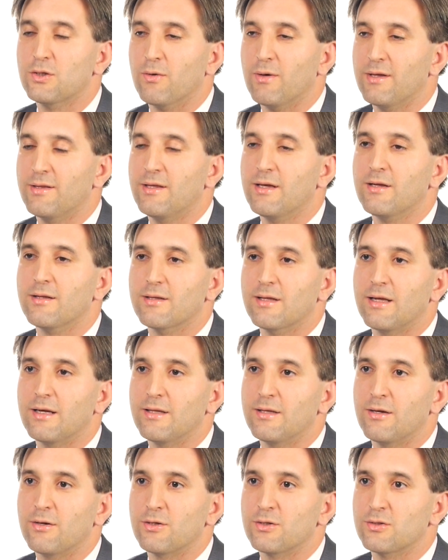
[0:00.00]
So I think
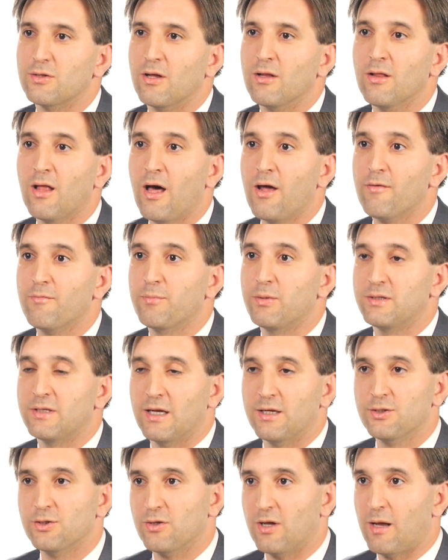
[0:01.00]
that there's a lot of
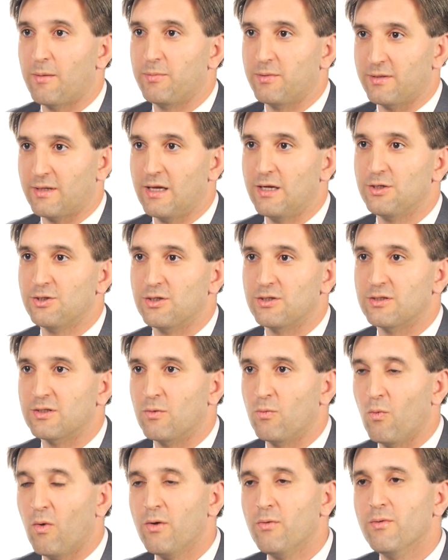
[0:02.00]
potential applications,
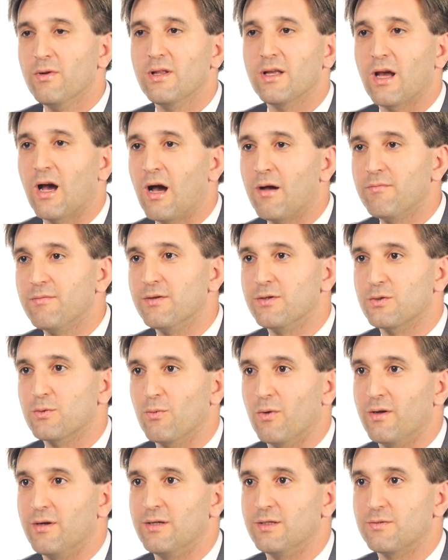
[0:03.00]
and one really obvious
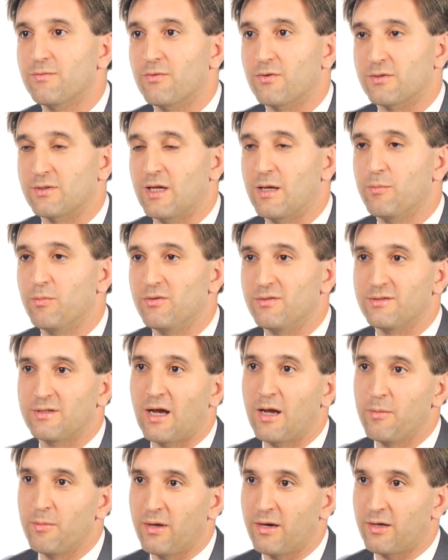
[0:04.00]
one is, for example,
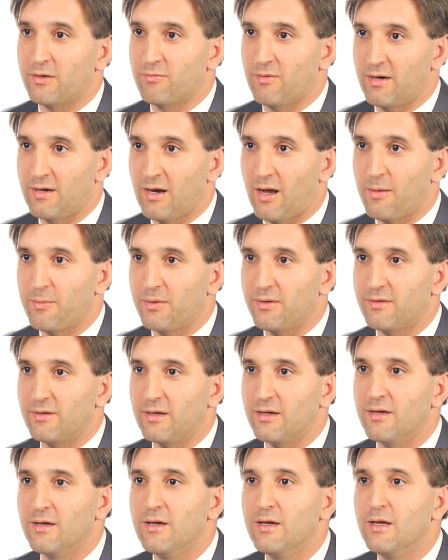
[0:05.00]
diabetic
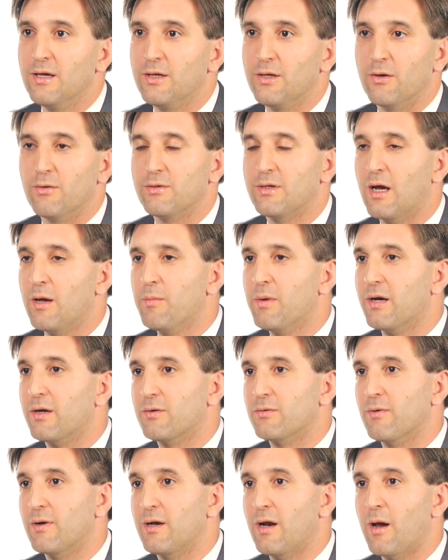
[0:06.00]
retinopathy.
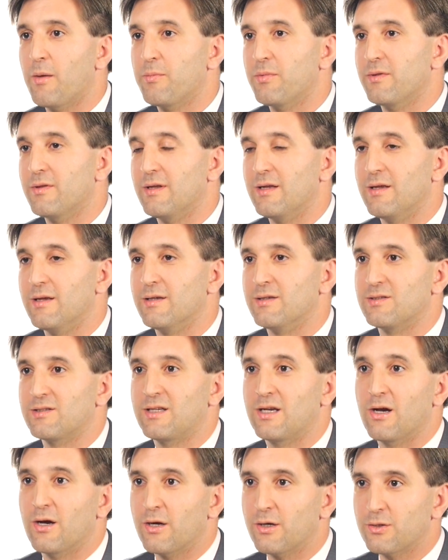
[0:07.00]
Diabetic retinopathy is
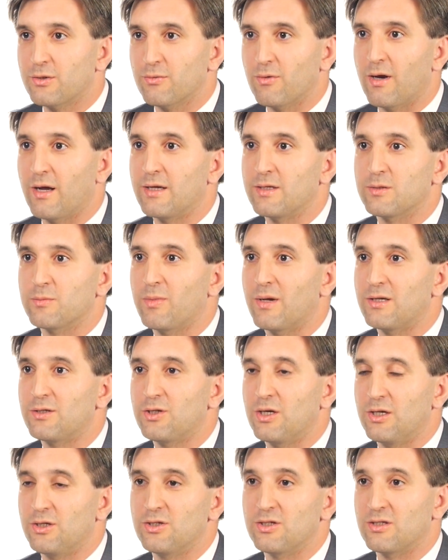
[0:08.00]
characterized by
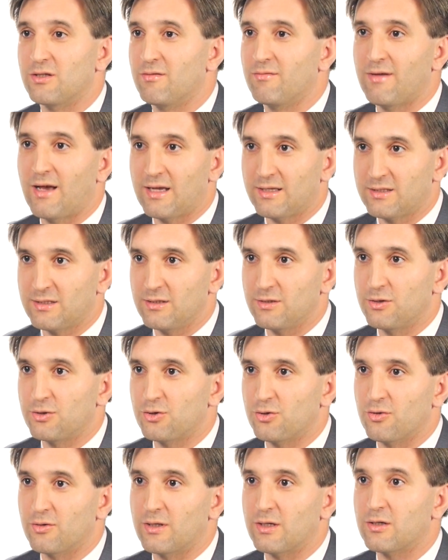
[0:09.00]
changes in the
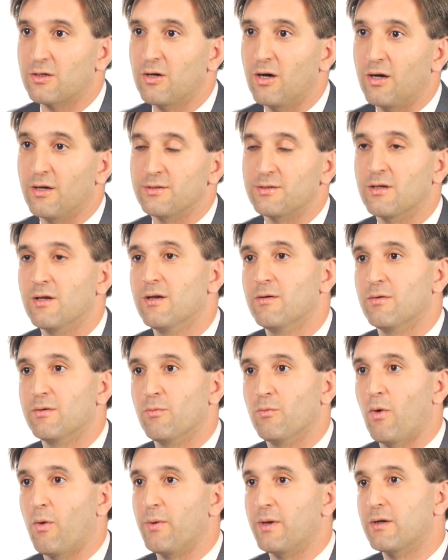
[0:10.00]
vasculature that cause
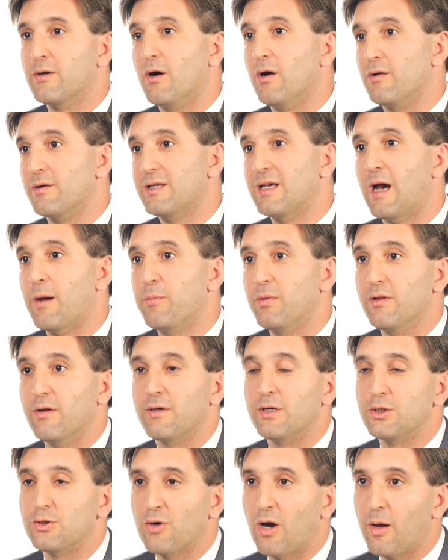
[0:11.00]
what we call
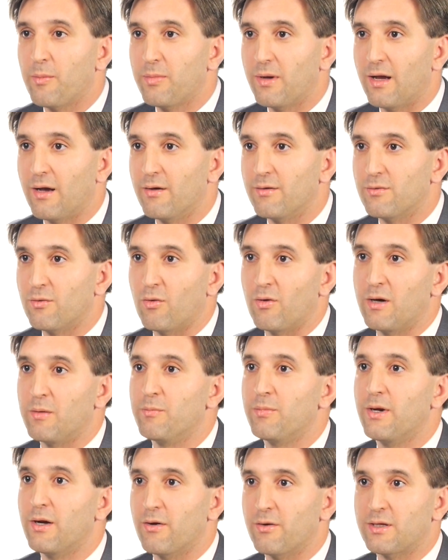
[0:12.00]
capillary dropout or
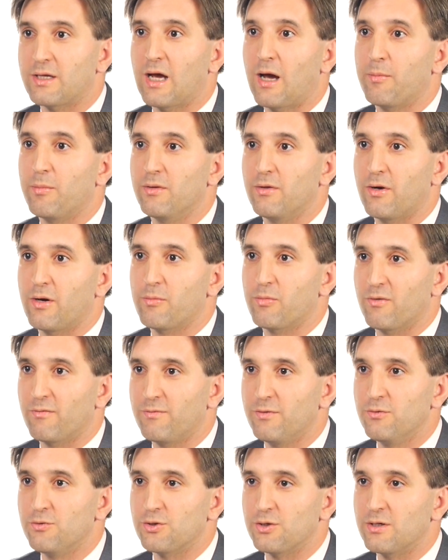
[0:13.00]
impaired capillary
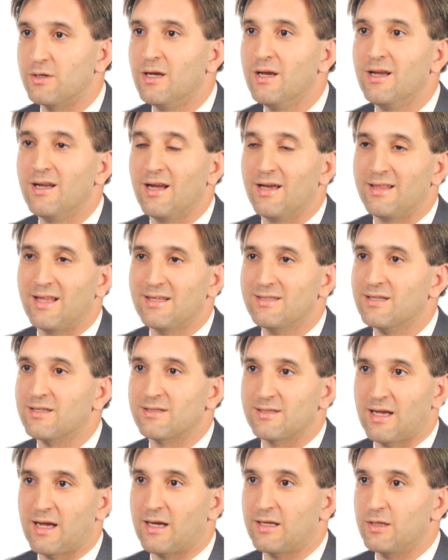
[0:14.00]
perfusion. And that's
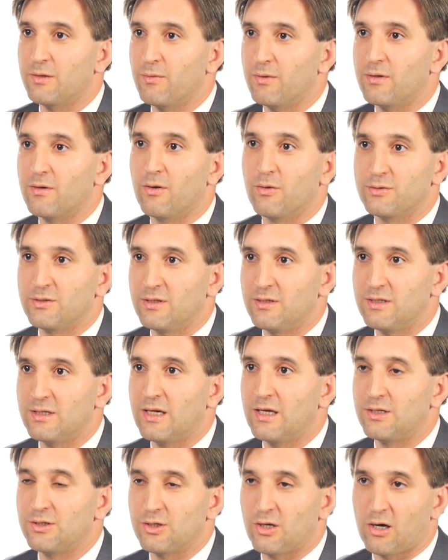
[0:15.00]
exactly what OCT
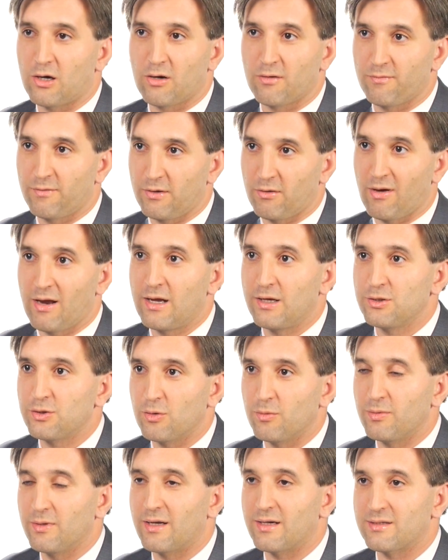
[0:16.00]
angiography or
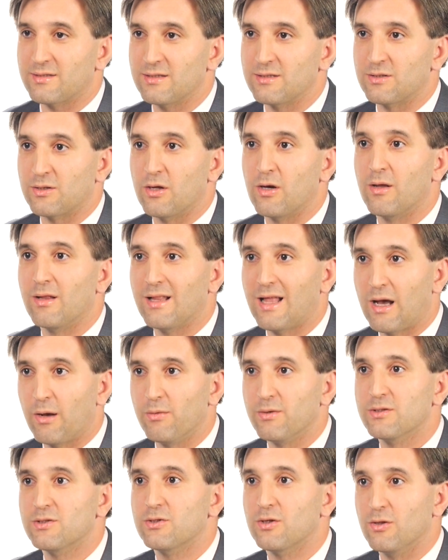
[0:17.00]
AngioPlex is going to
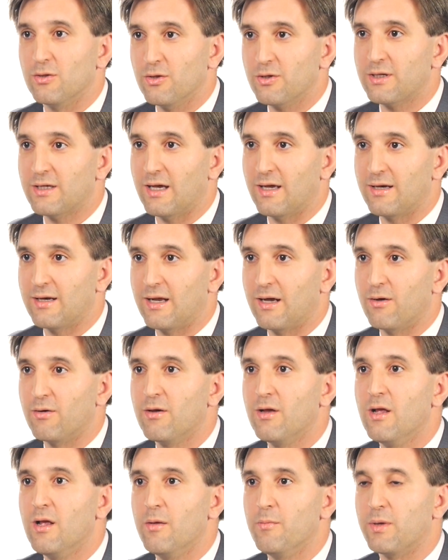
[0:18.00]
allow us to look at now,
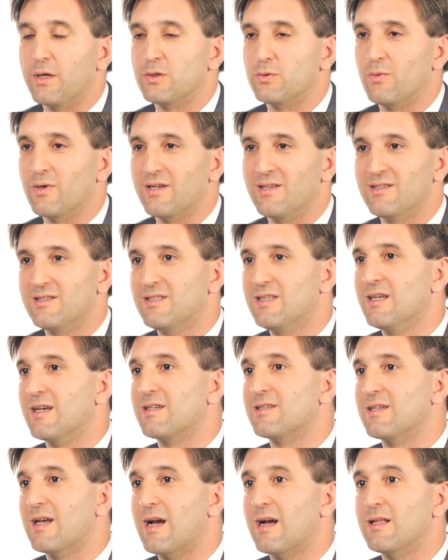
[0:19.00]
because we can see
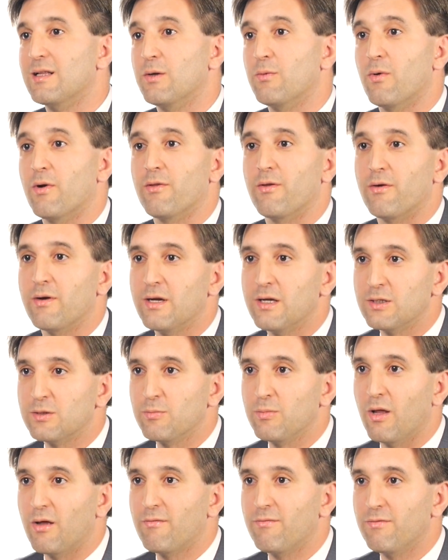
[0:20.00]
exactly where there is
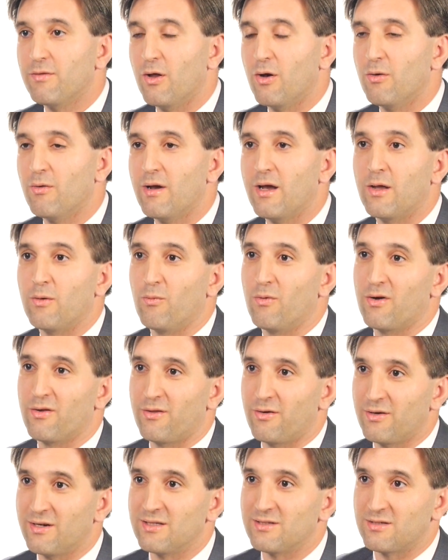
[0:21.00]
blood flow and where
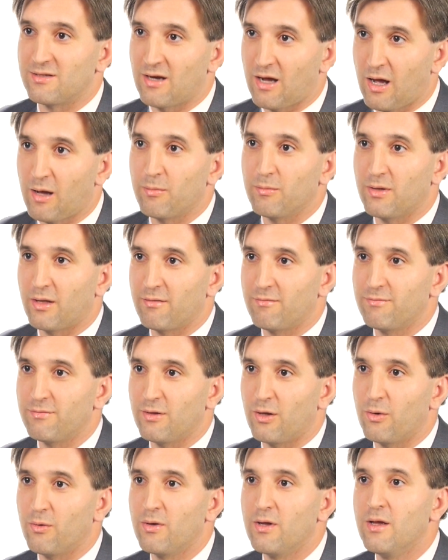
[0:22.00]
there is not blood
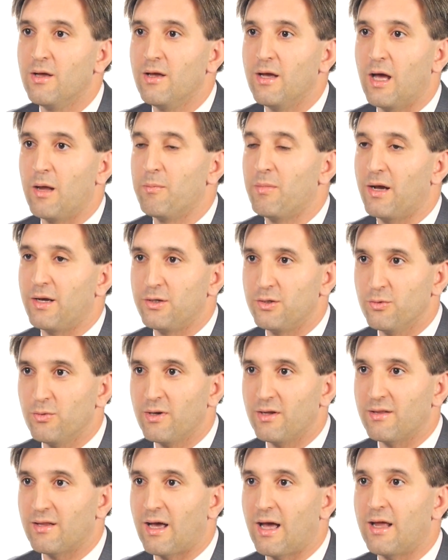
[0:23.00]
flow. And by
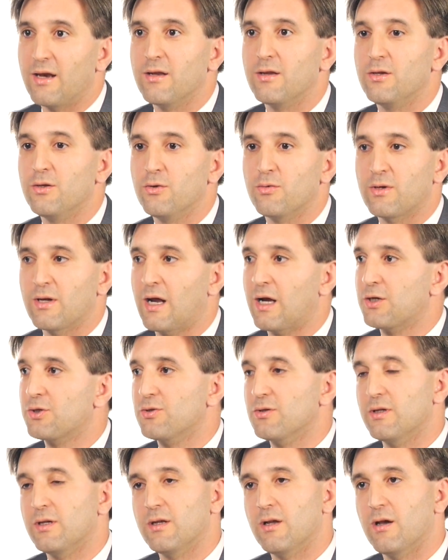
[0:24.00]
doing that, you can
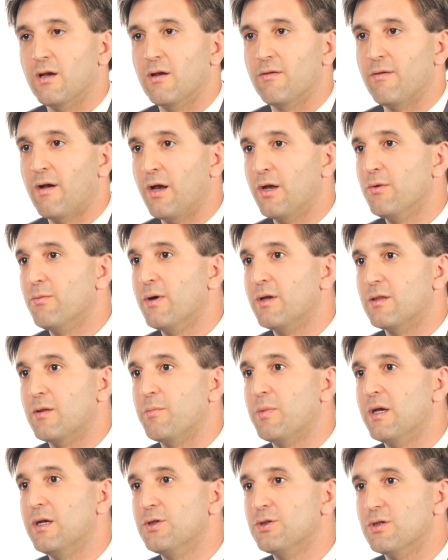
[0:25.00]
actually evaluate
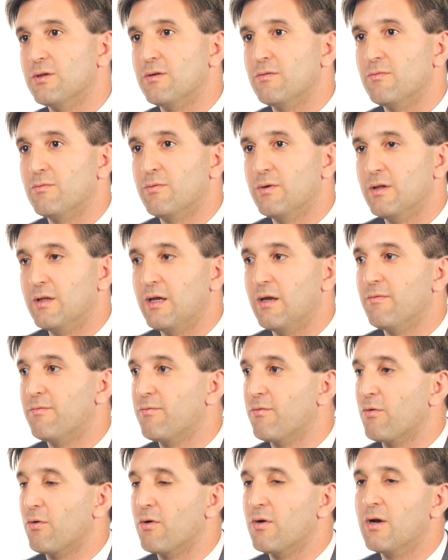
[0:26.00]
the patient really
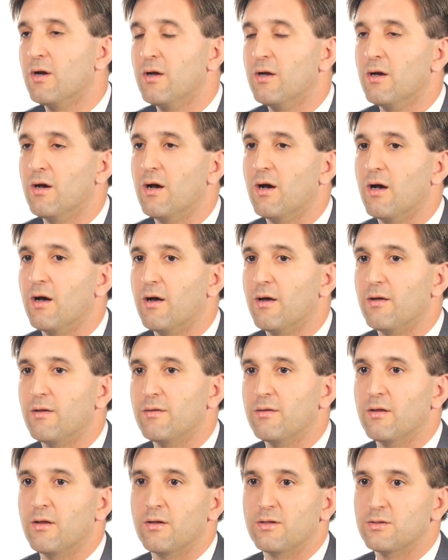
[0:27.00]
for
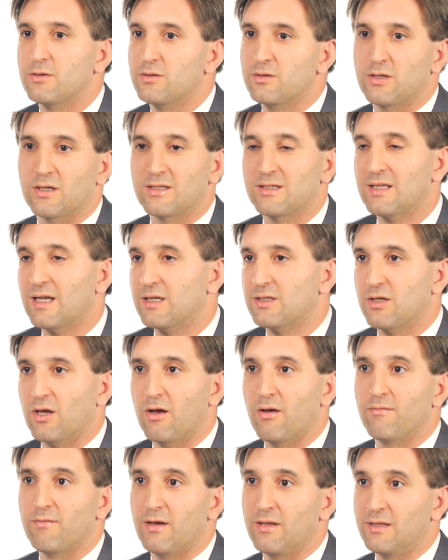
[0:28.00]
a success
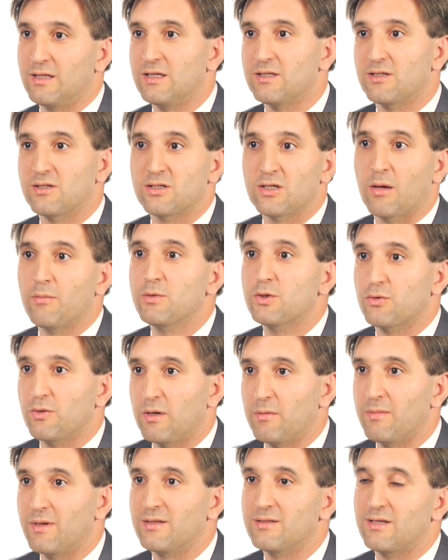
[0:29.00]
of at least some
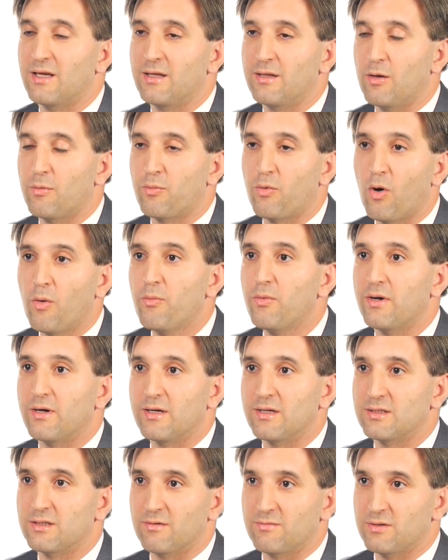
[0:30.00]
treatments and the
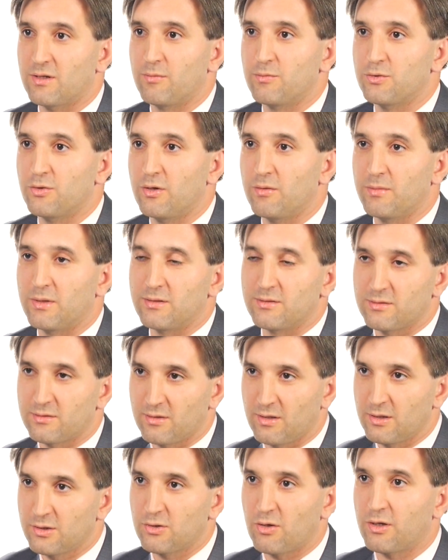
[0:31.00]
appropriateness of some
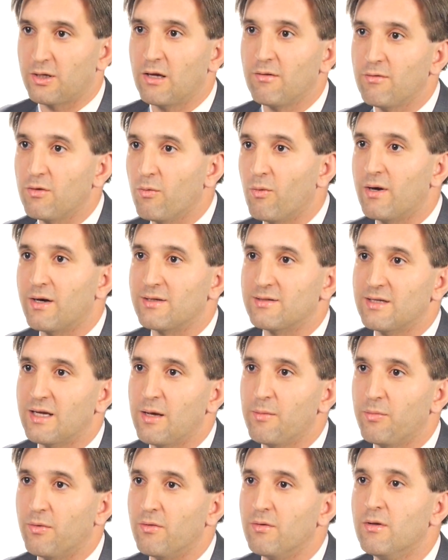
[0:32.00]
treatments. So I'll give you one
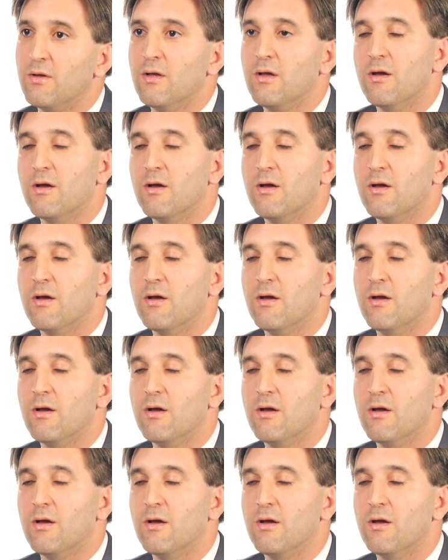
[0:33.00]
example.